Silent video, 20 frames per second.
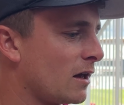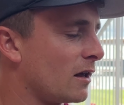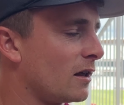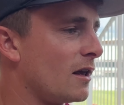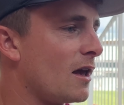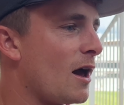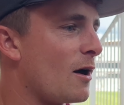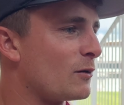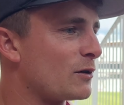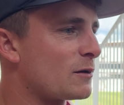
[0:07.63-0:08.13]

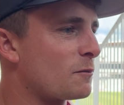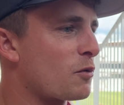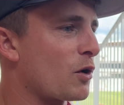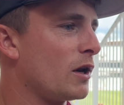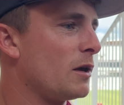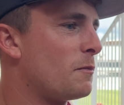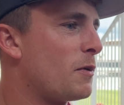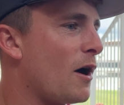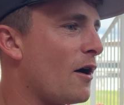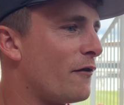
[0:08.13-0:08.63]
Yeah, it was a
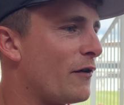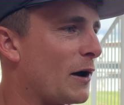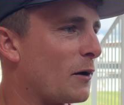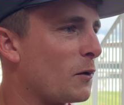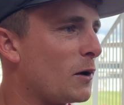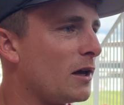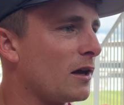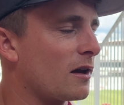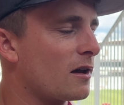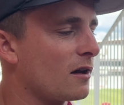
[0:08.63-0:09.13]
pretty perfect
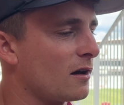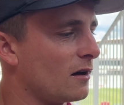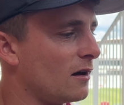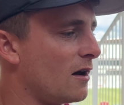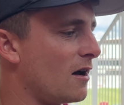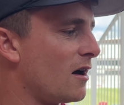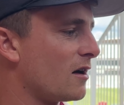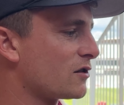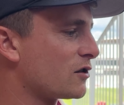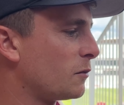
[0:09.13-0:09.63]
week,
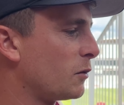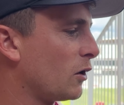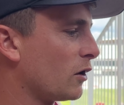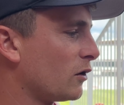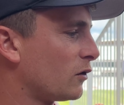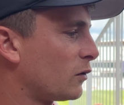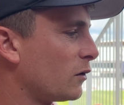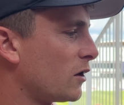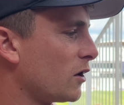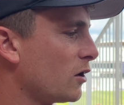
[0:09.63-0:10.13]
uh, to be
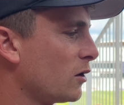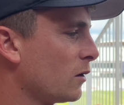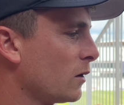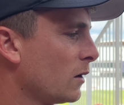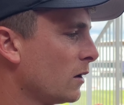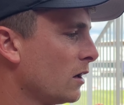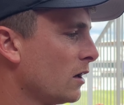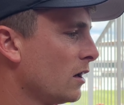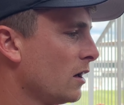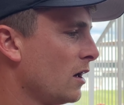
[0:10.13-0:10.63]
honest with you.
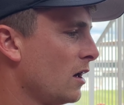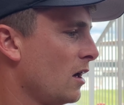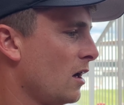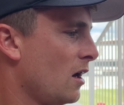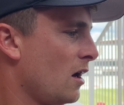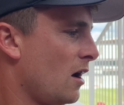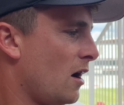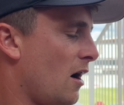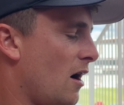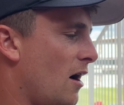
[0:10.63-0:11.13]

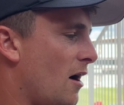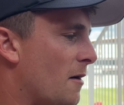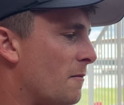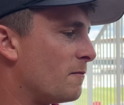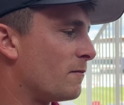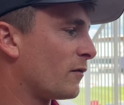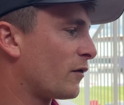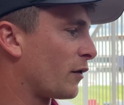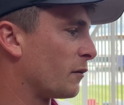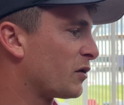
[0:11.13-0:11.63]

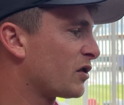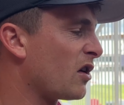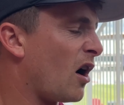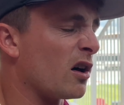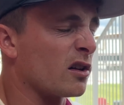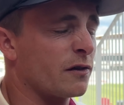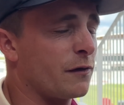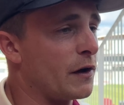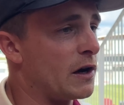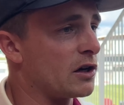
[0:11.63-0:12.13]
Um, from
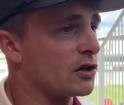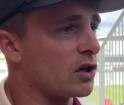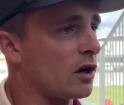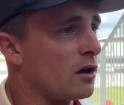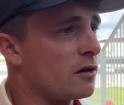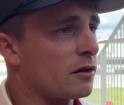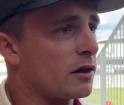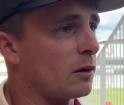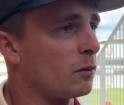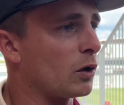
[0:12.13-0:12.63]
start to finish, I
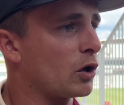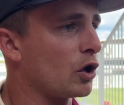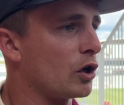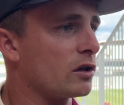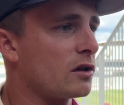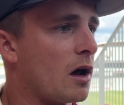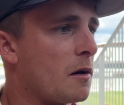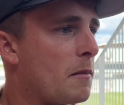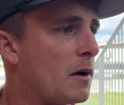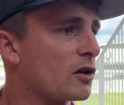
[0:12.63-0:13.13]
don't think we could
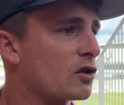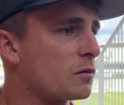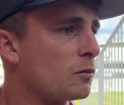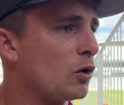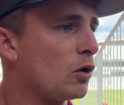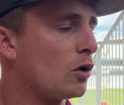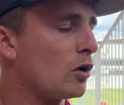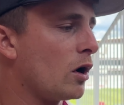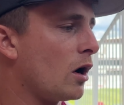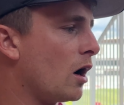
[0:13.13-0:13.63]
have done much
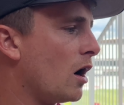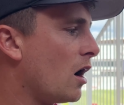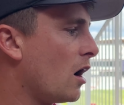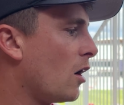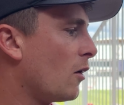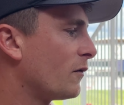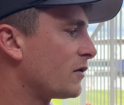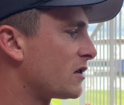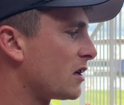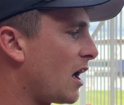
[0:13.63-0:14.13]
more. Uh,
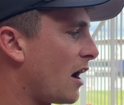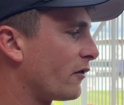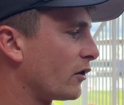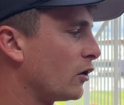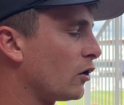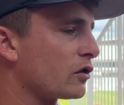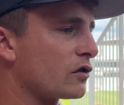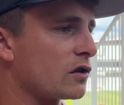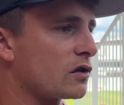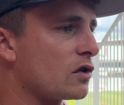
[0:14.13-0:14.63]
obviously,
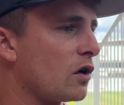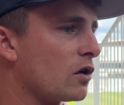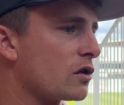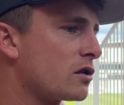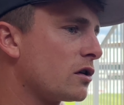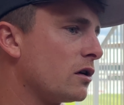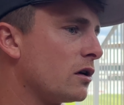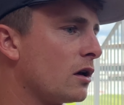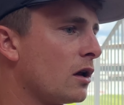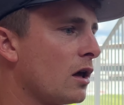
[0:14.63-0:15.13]
having lost the
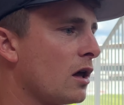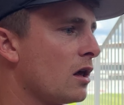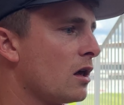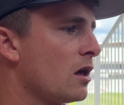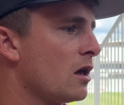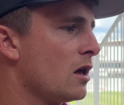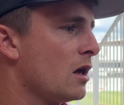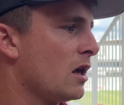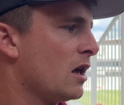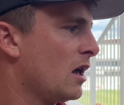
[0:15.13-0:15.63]
toss and
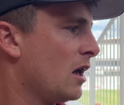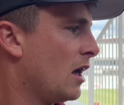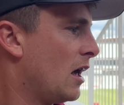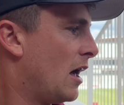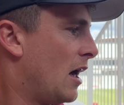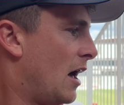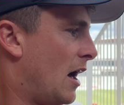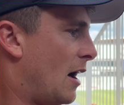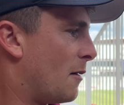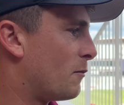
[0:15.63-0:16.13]

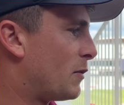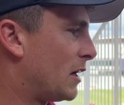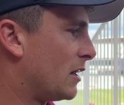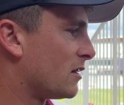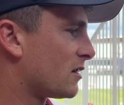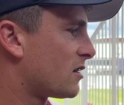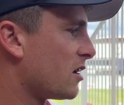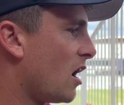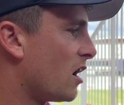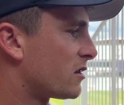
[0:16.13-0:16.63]
and been
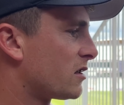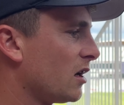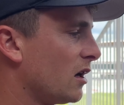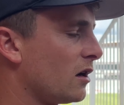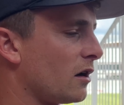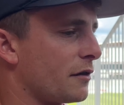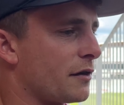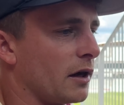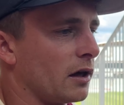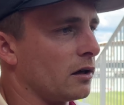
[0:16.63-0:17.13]

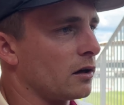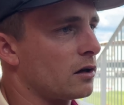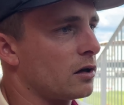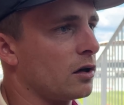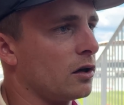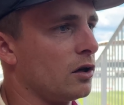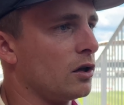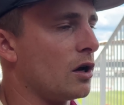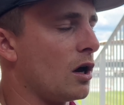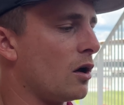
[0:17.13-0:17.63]
inserted, I
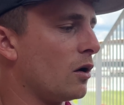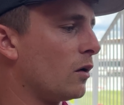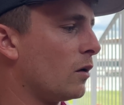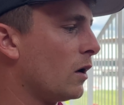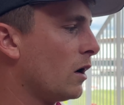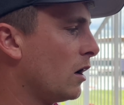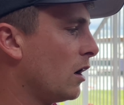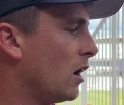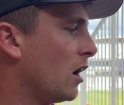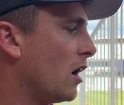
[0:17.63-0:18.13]
think you know
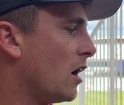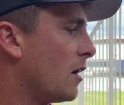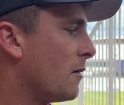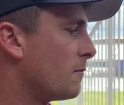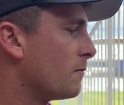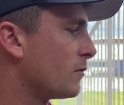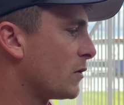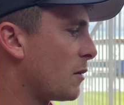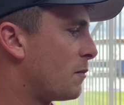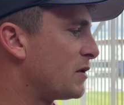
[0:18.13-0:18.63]

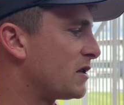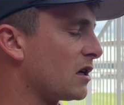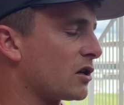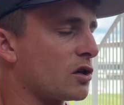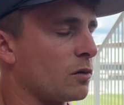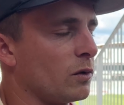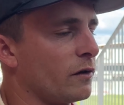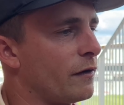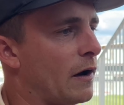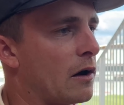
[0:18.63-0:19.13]
um, the
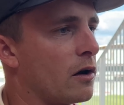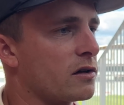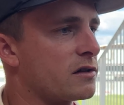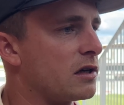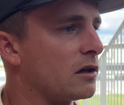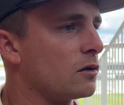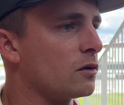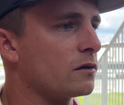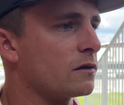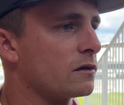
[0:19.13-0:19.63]
position we found
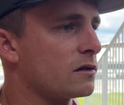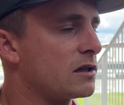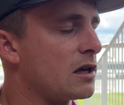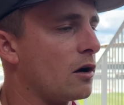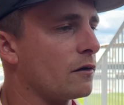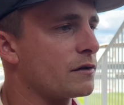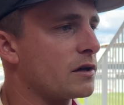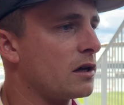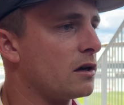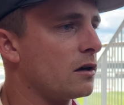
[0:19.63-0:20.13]

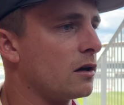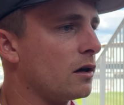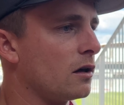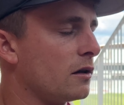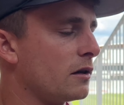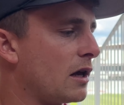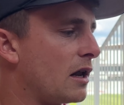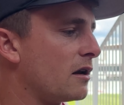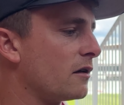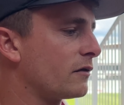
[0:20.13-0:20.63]
ourselves in
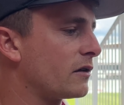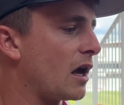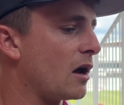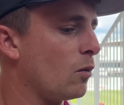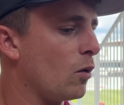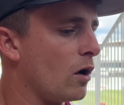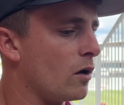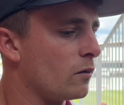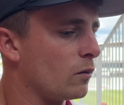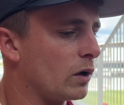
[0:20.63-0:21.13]
at the end of day
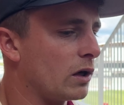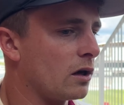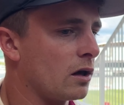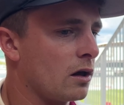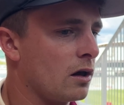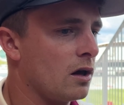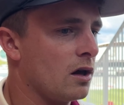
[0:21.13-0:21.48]
one. We,